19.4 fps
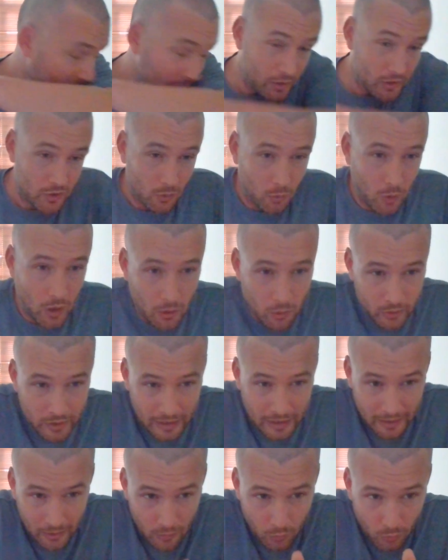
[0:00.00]
So
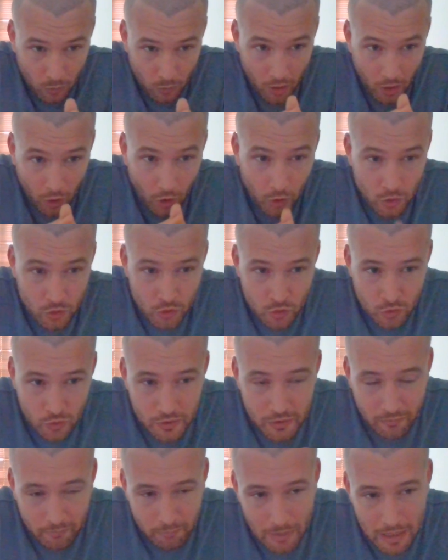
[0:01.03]
I'll kill
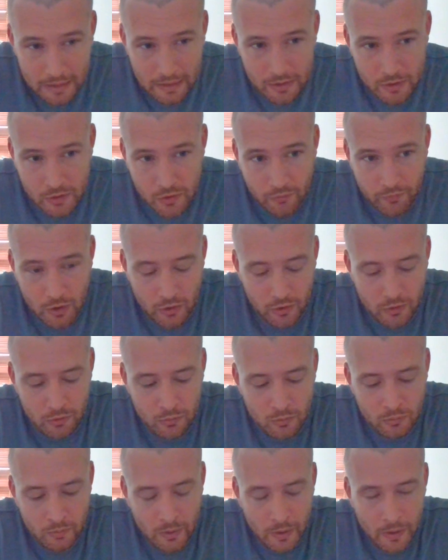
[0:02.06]
hundreds of millions of you,
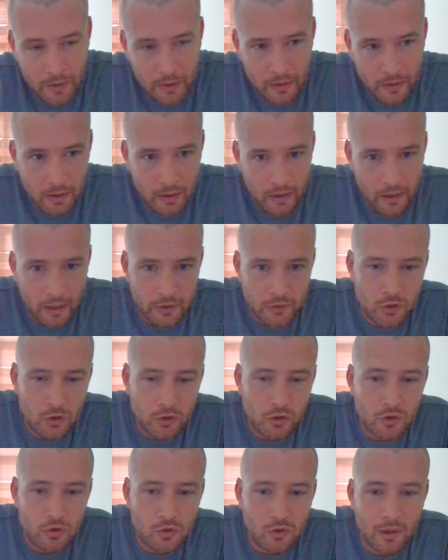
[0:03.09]
and you
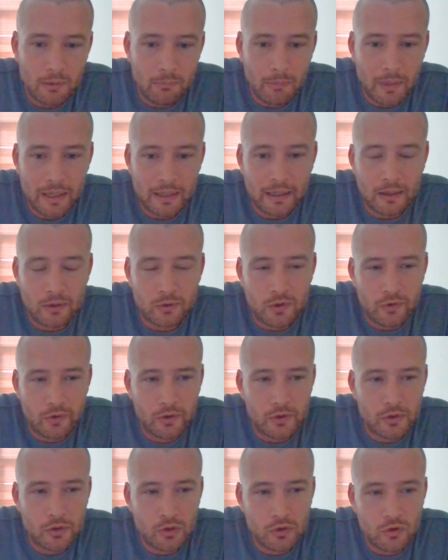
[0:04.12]
can try and make out to
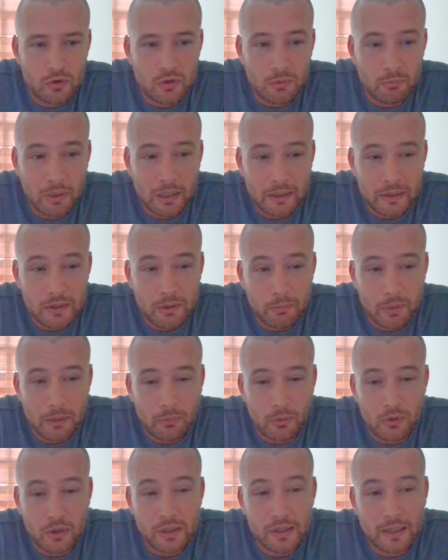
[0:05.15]
those hundreds of millions of
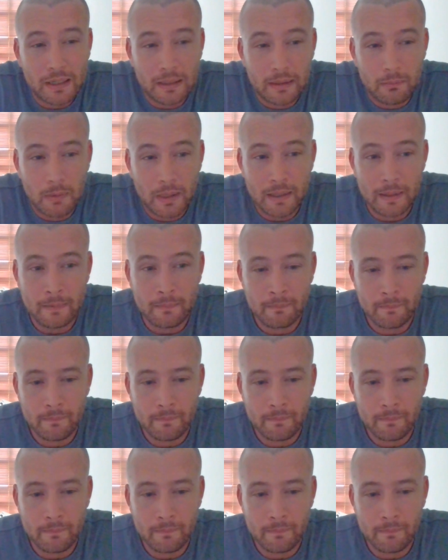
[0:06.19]
people that it's killing me.